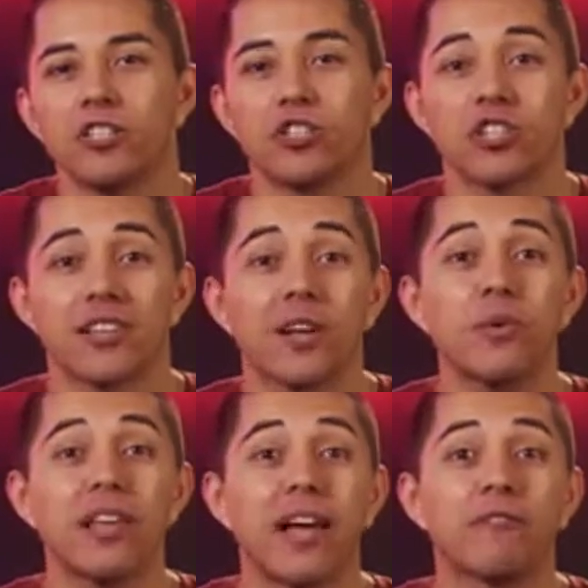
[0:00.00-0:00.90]
Just like
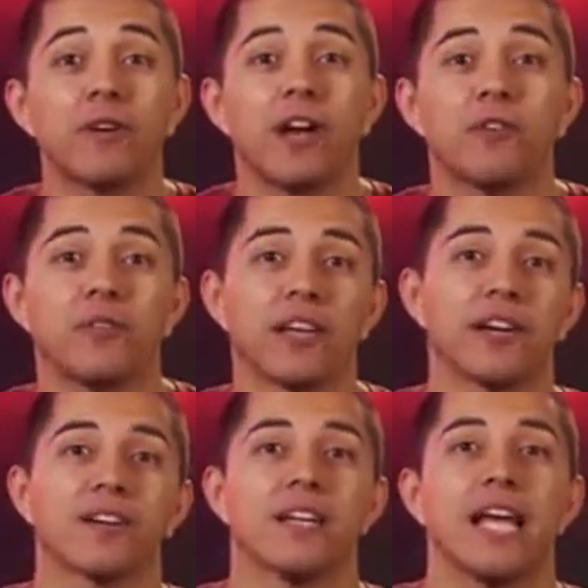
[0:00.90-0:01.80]
with every other
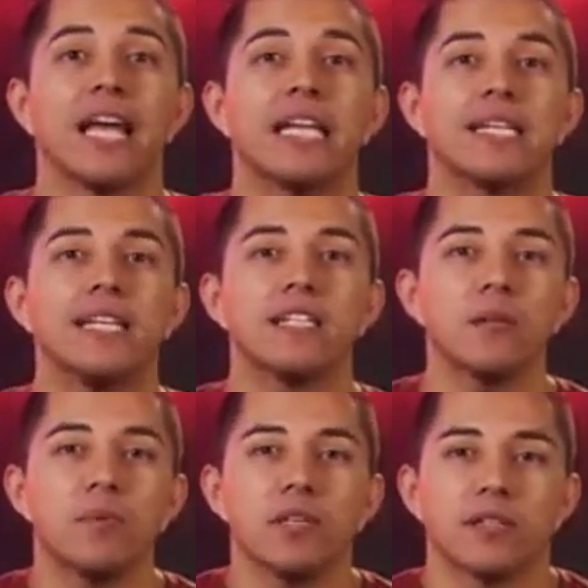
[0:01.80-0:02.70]
layer,
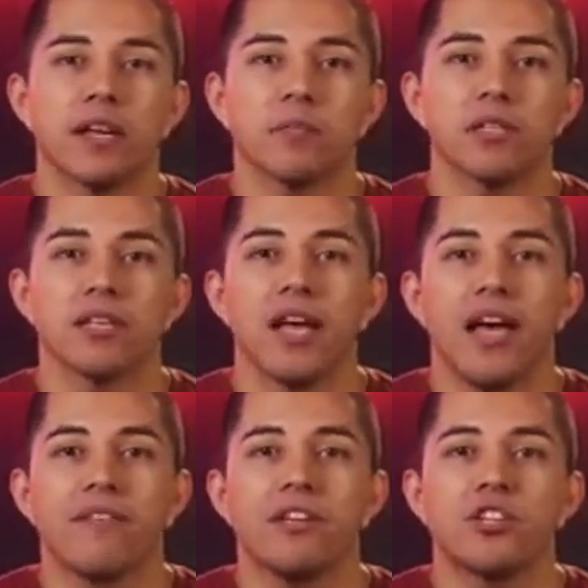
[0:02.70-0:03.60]
TCP segments
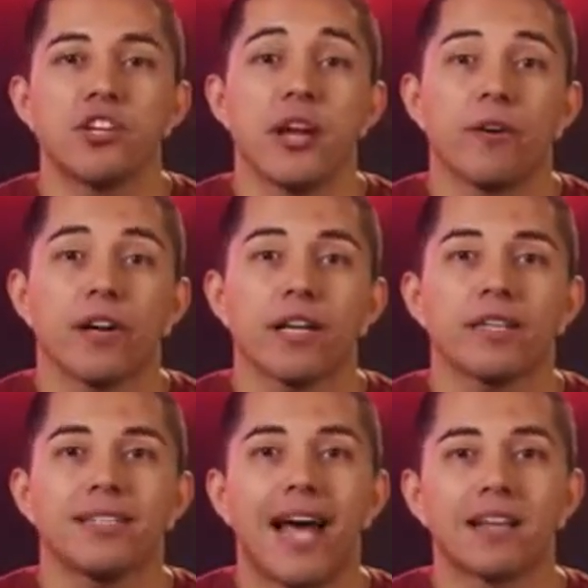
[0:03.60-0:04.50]
have a generic
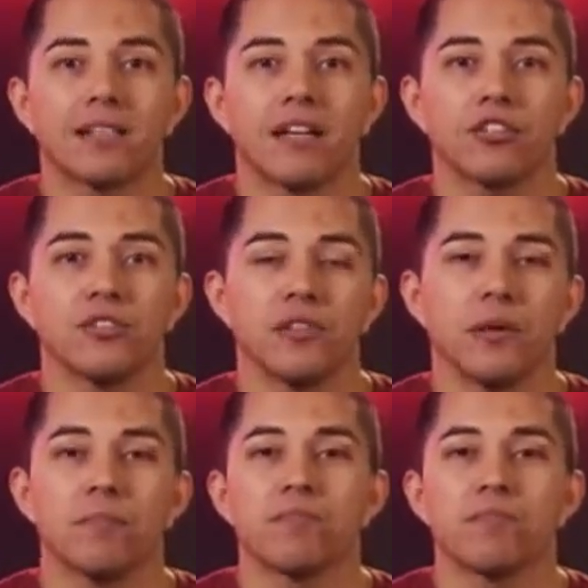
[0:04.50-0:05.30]
data section to them.